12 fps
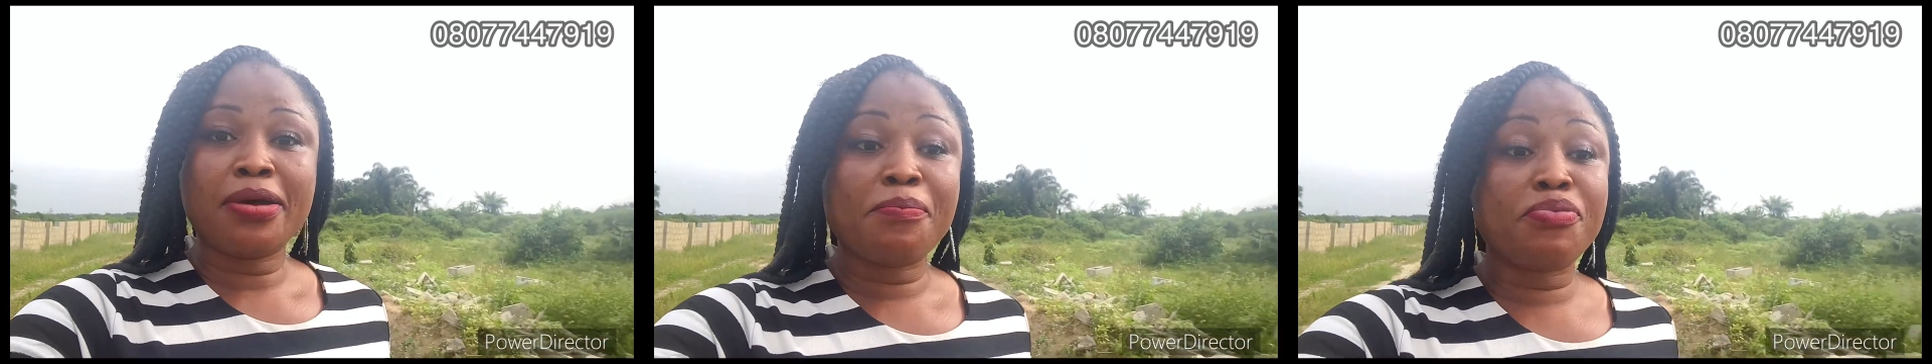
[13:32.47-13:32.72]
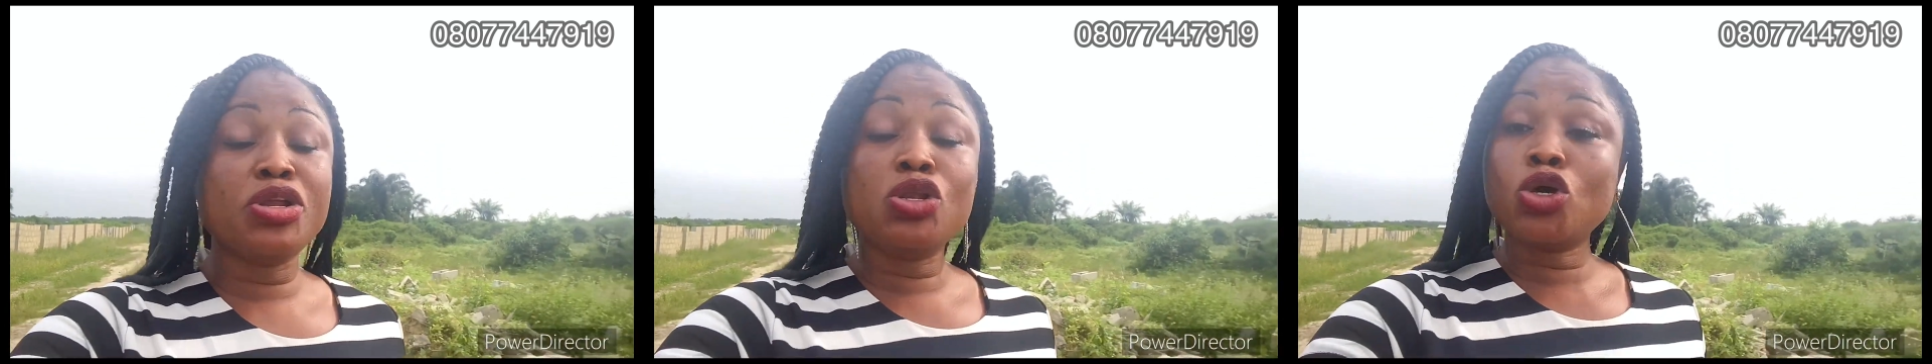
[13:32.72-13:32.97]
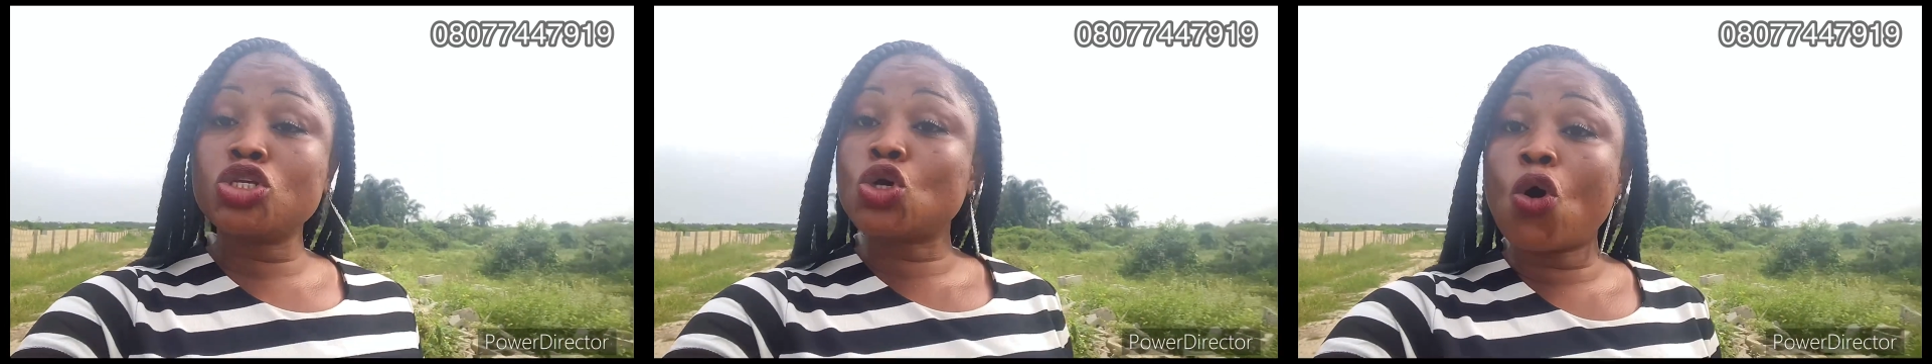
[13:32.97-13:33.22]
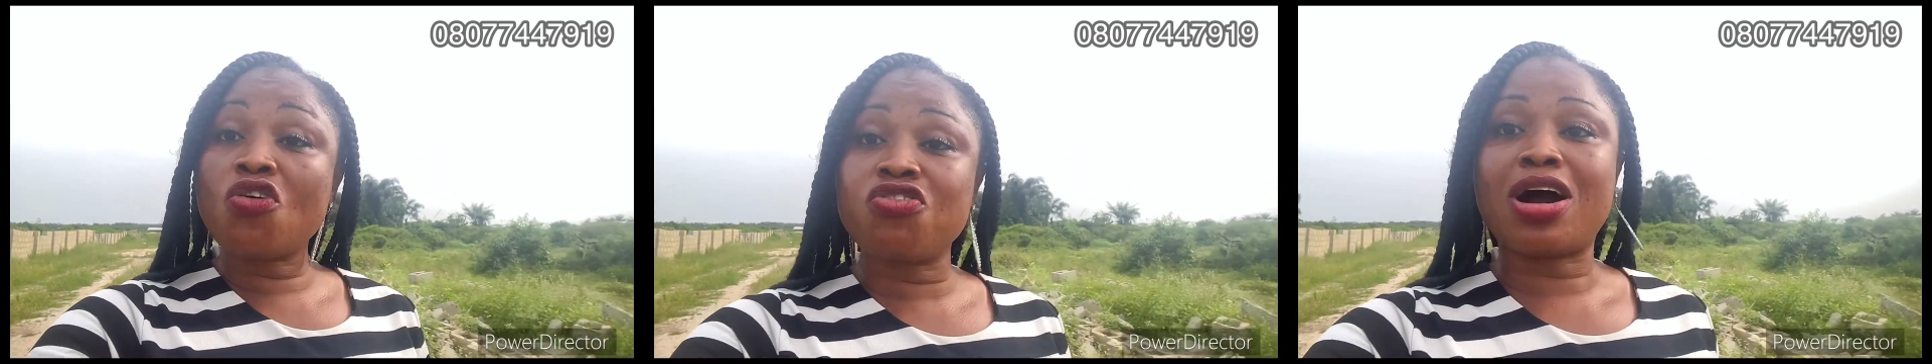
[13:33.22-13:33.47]
Pre-launch
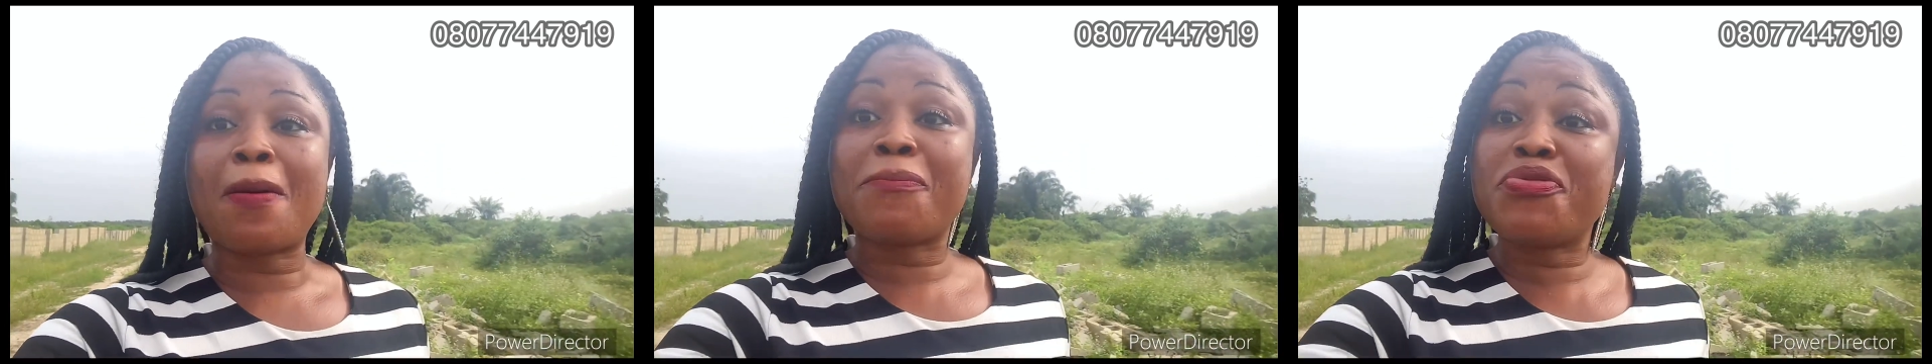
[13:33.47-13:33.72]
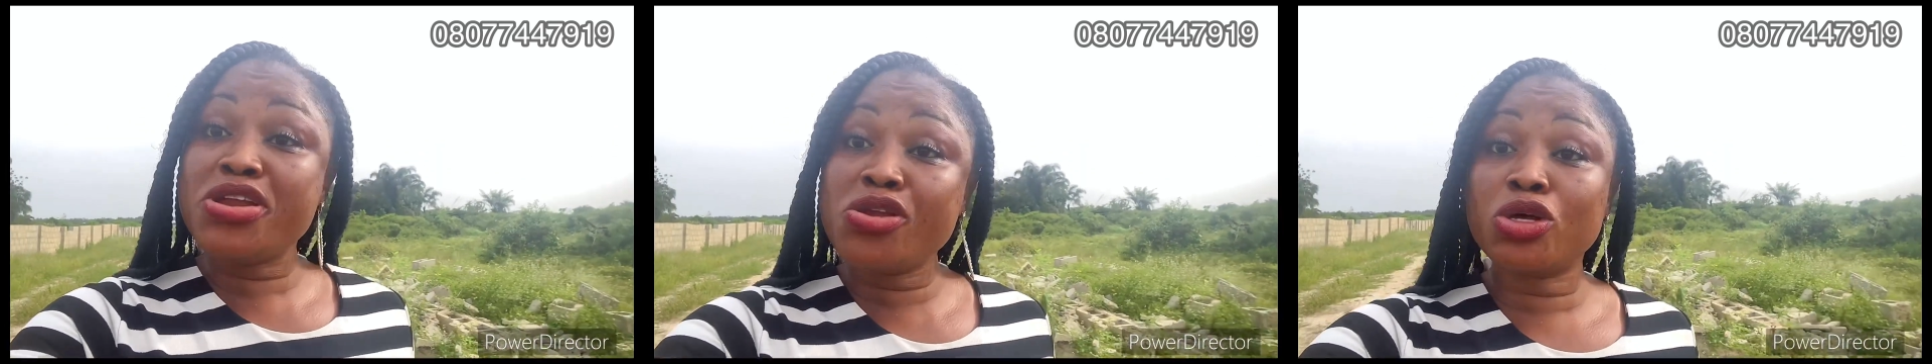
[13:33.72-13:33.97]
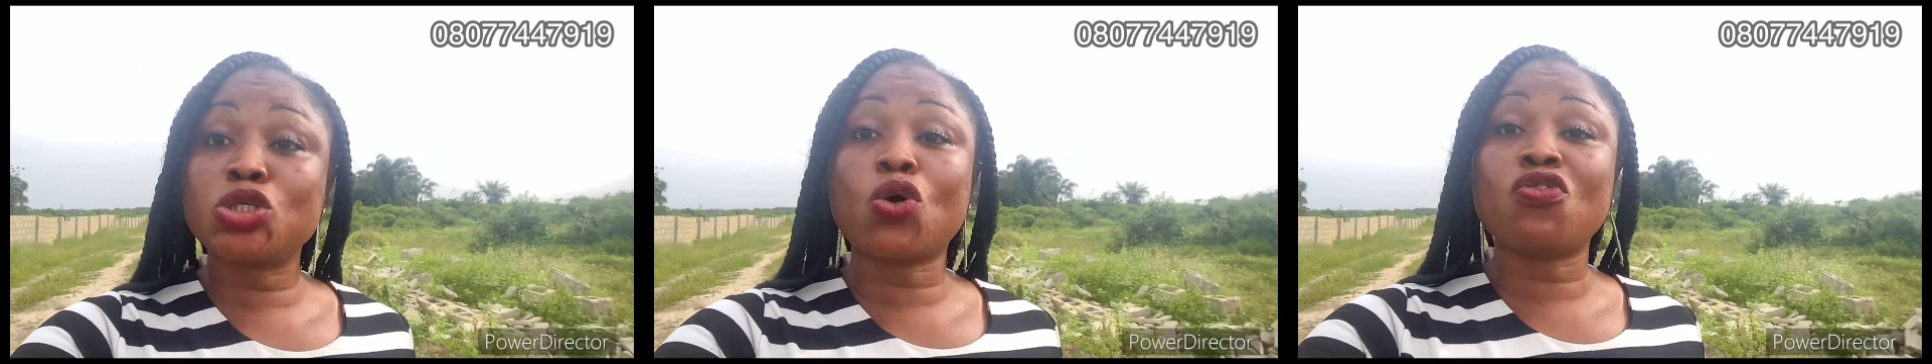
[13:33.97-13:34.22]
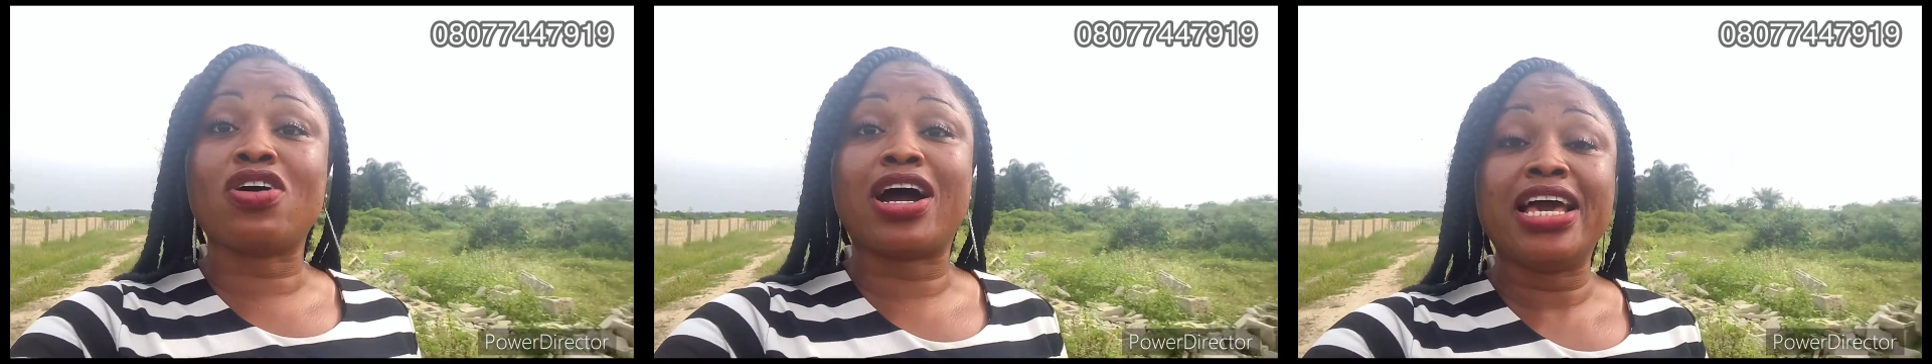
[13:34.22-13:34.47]
offer. Pre-launch
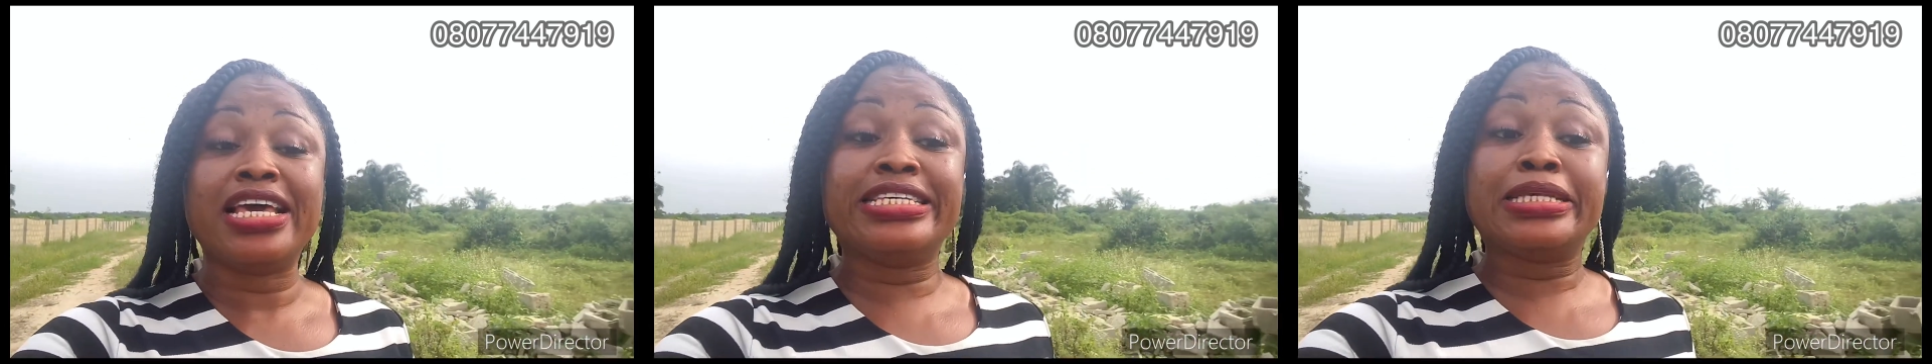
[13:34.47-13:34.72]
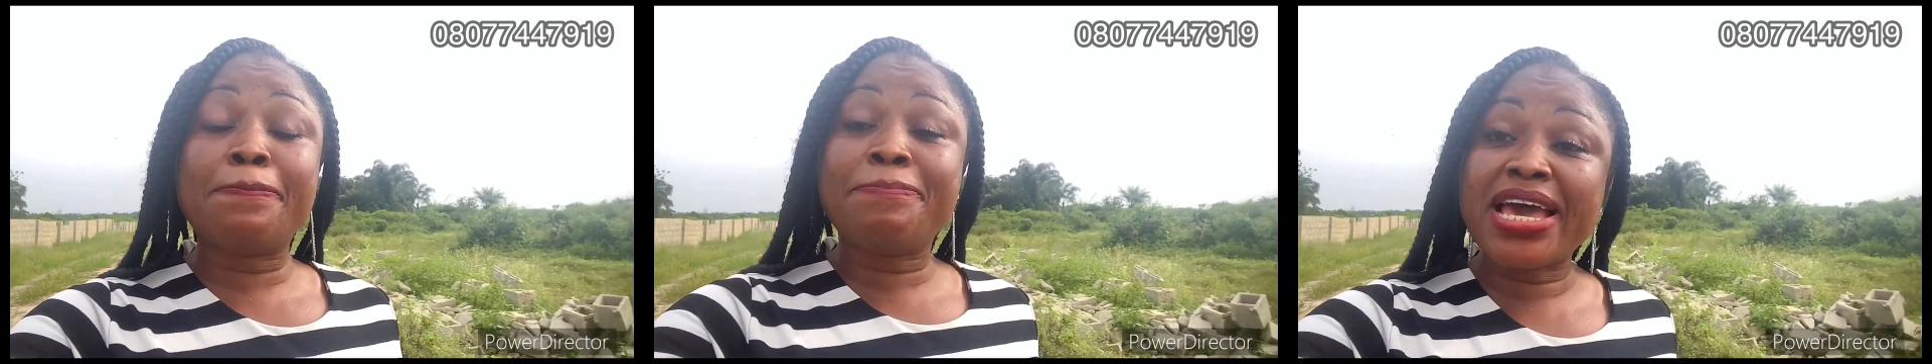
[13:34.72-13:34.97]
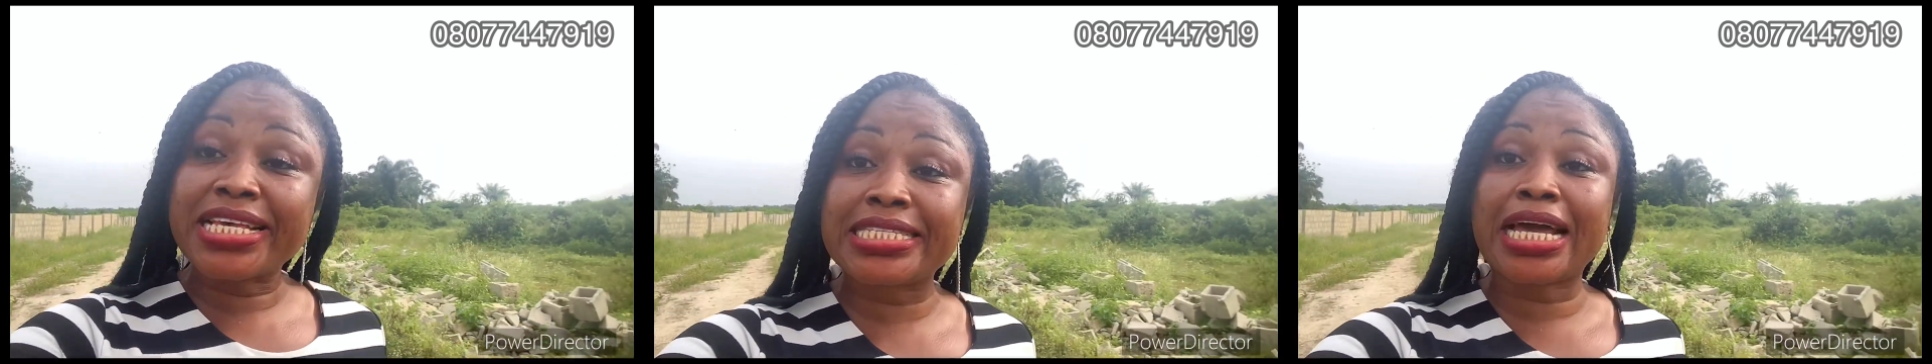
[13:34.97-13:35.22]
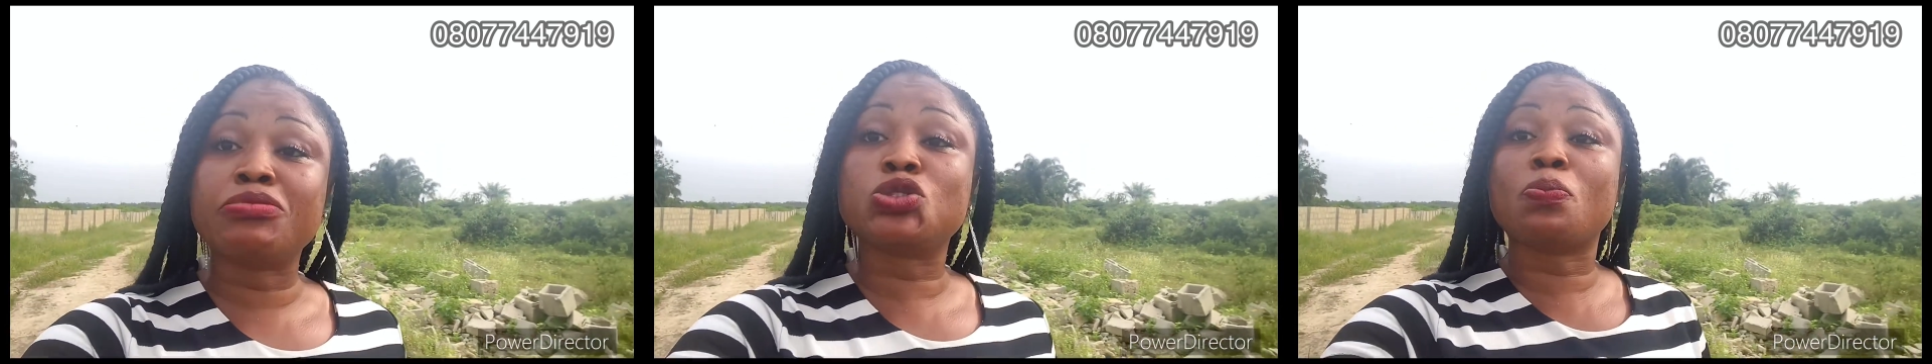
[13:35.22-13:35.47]
offer is the best
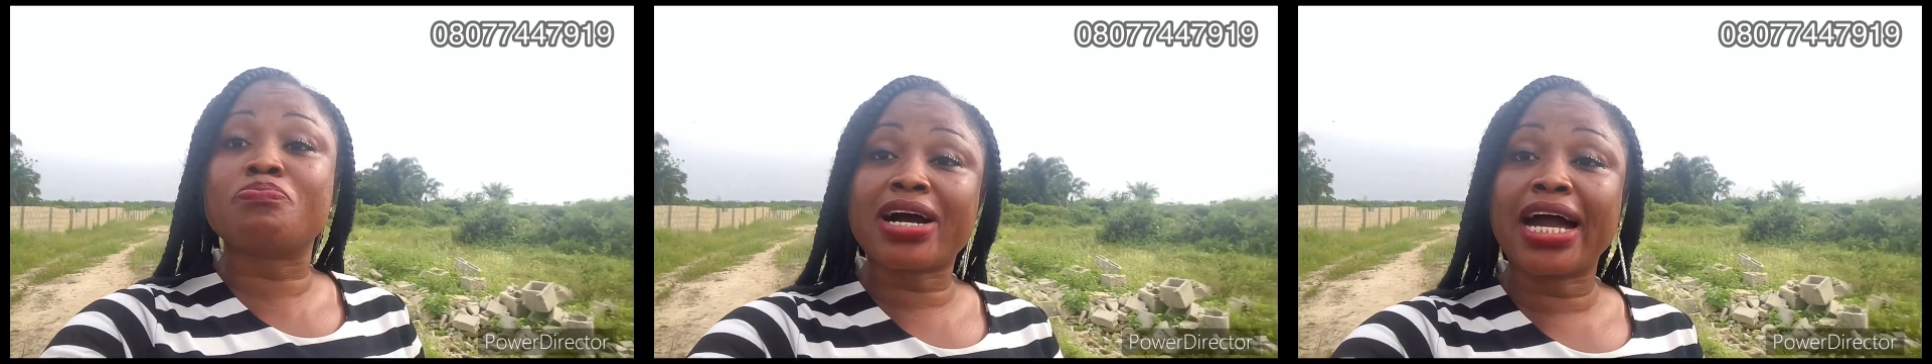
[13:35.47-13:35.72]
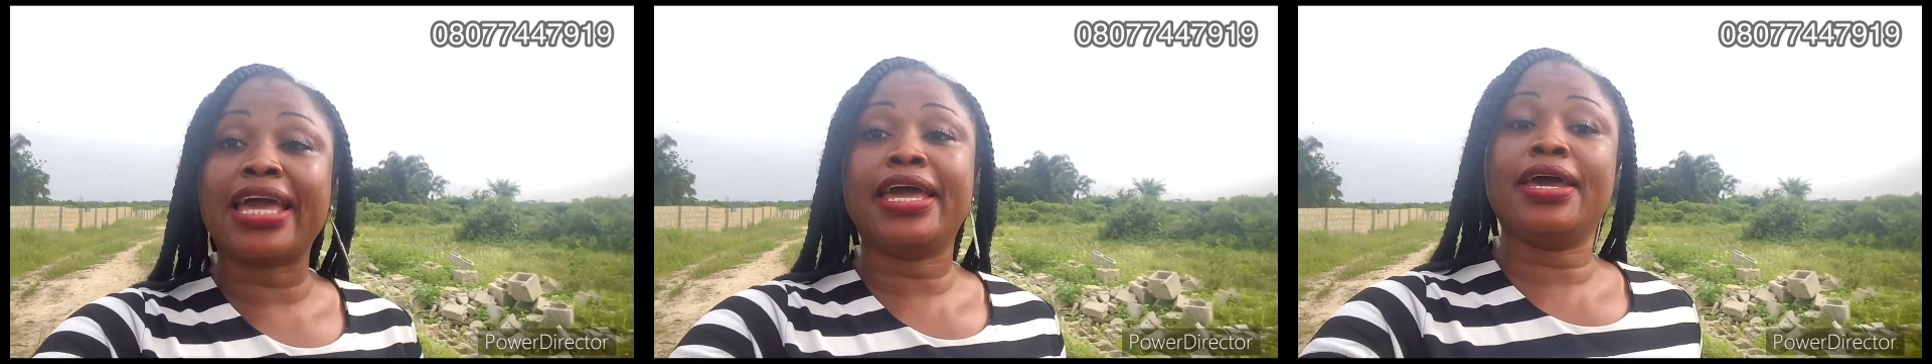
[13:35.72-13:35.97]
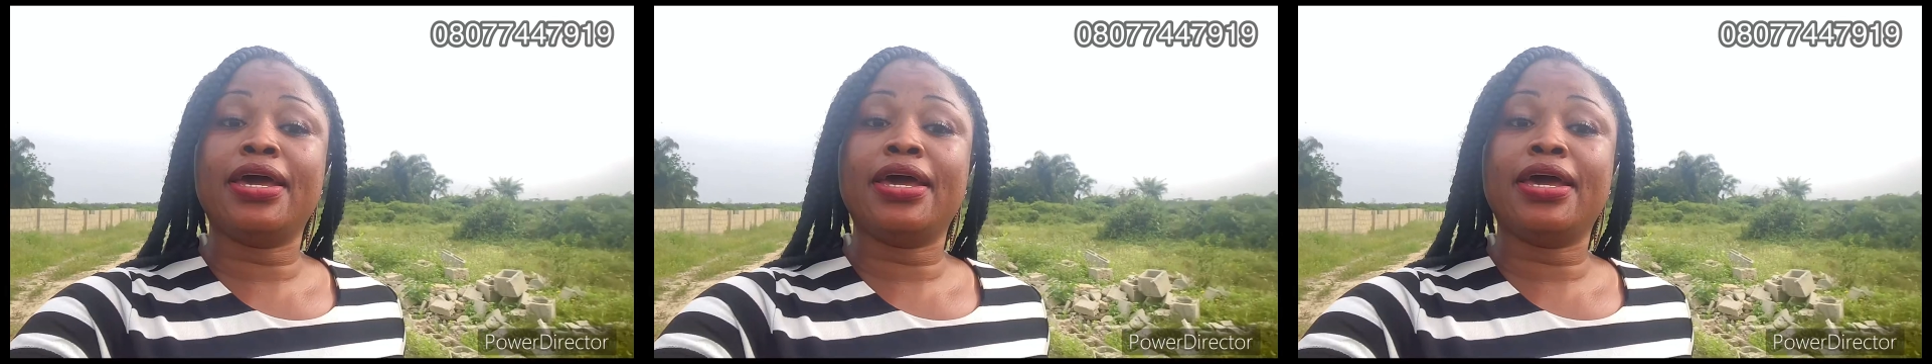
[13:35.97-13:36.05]
time to buy